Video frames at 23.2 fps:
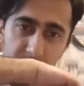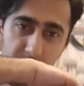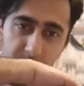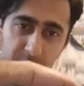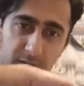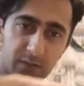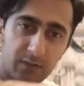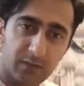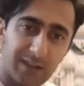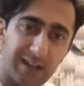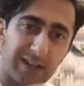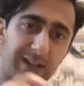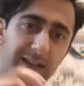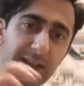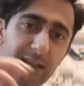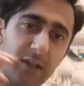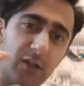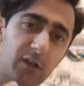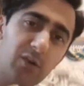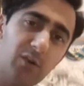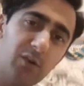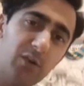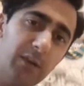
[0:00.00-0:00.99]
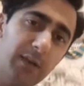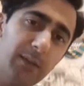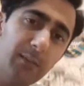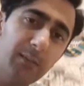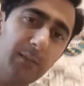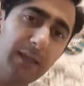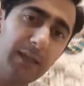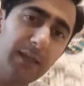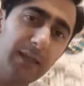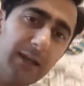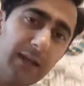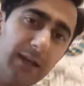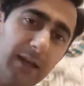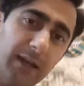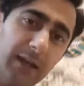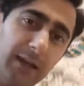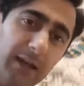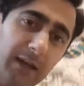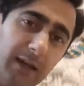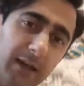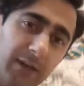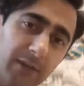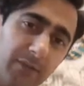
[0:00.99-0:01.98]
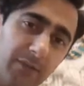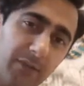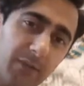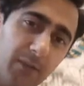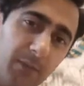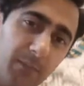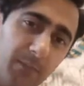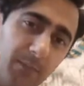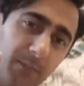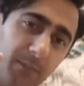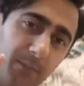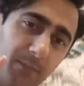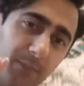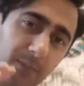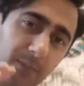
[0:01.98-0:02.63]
slightly creamy from